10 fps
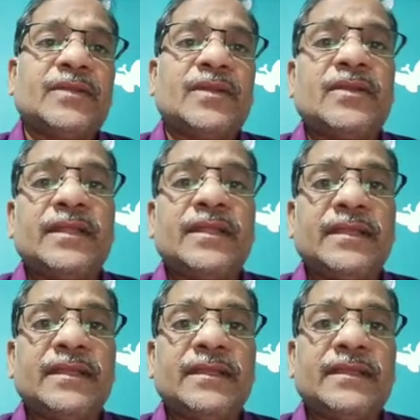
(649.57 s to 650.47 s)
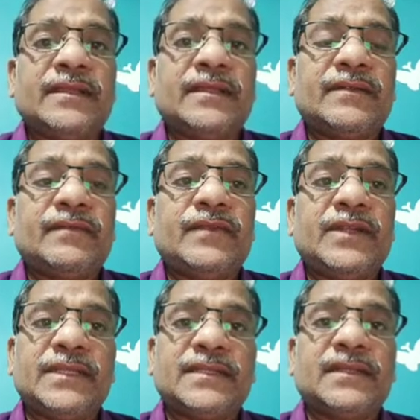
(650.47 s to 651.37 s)
Already we
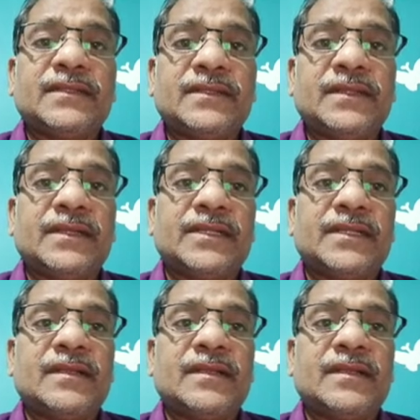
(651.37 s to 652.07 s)
discussed that